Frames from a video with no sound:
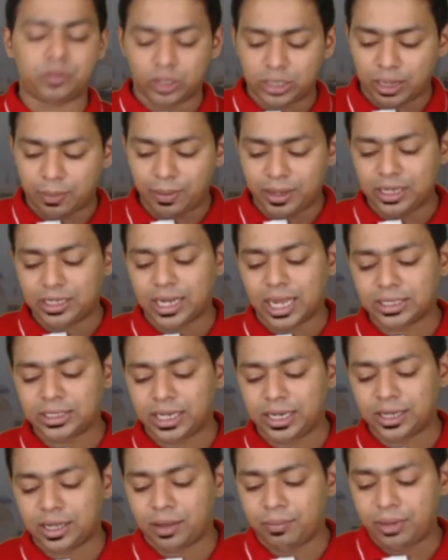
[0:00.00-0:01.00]
So doubly tax
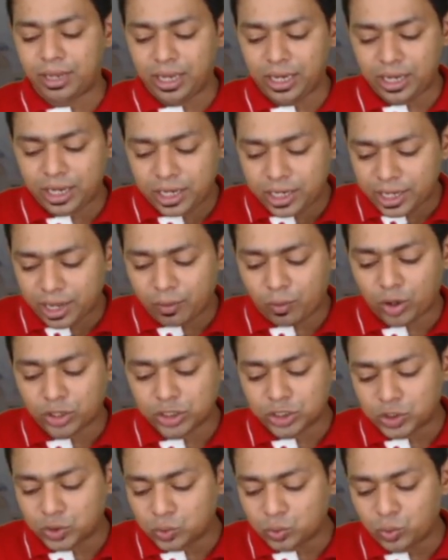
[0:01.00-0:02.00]
income in India was
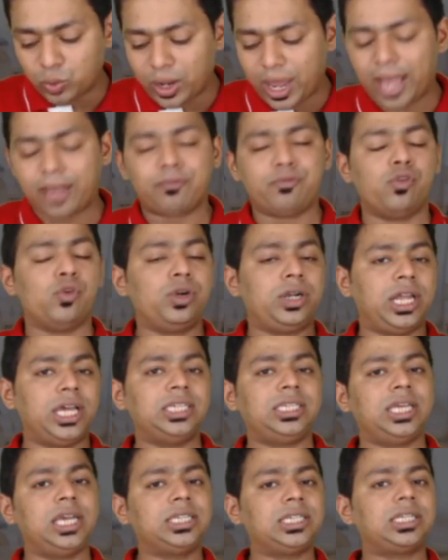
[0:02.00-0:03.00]

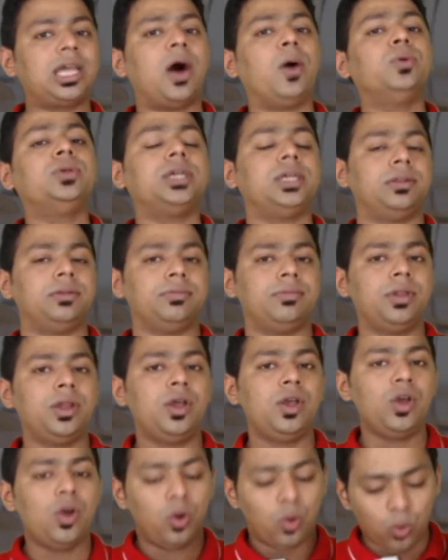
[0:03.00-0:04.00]
2,46,000
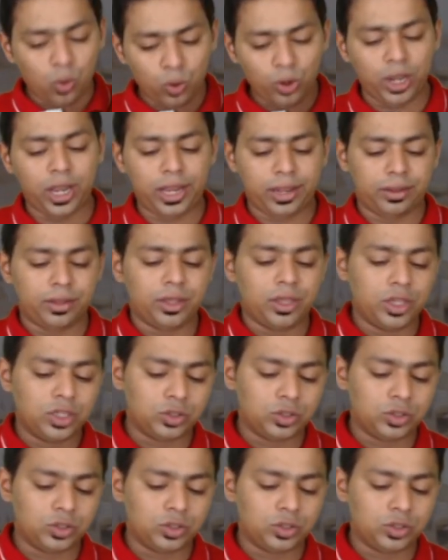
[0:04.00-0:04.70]
only.